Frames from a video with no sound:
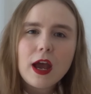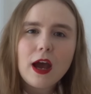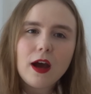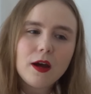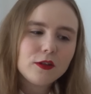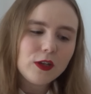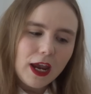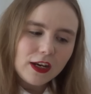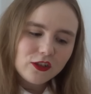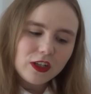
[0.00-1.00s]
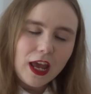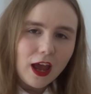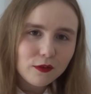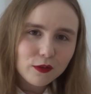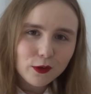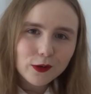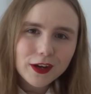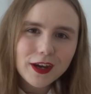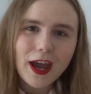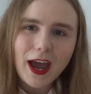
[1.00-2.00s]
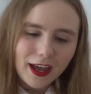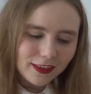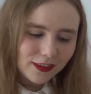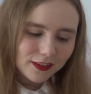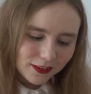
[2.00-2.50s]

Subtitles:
to actually have a look at